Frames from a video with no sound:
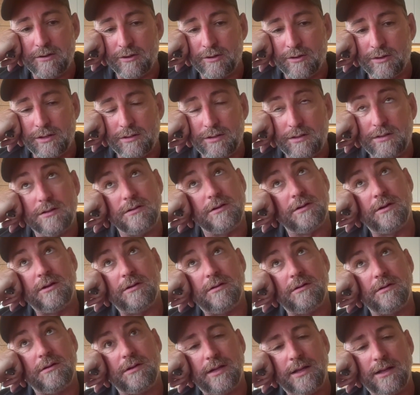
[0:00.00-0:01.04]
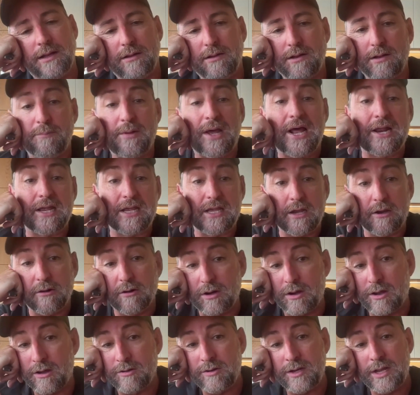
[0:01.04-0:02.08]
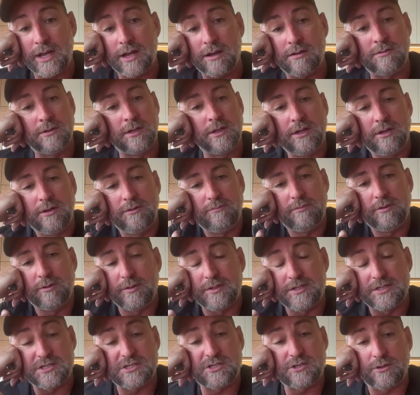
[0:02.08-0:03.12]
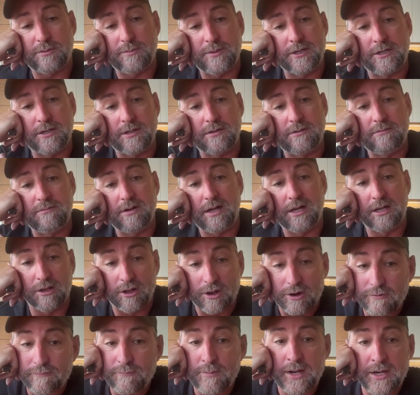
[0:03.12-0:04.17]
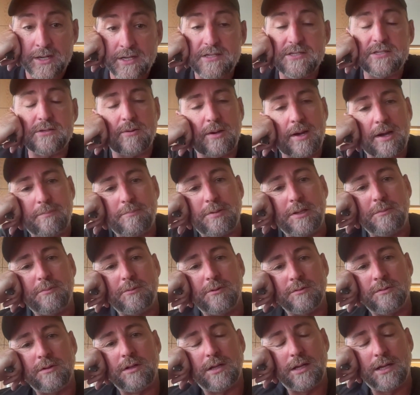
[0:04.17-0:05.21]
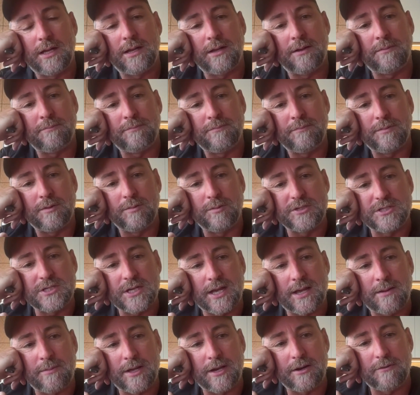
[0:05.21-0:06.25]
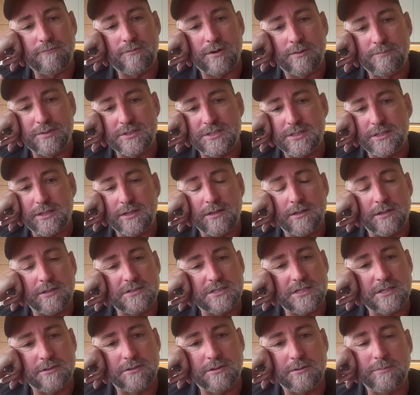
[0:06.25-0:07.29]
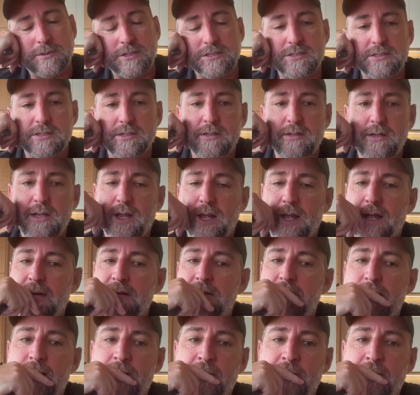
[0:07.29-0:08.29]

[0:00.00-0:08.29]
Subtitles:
early about a year ago now, where we distributed a lot of money to our people, which came out of one particular deal that we did, and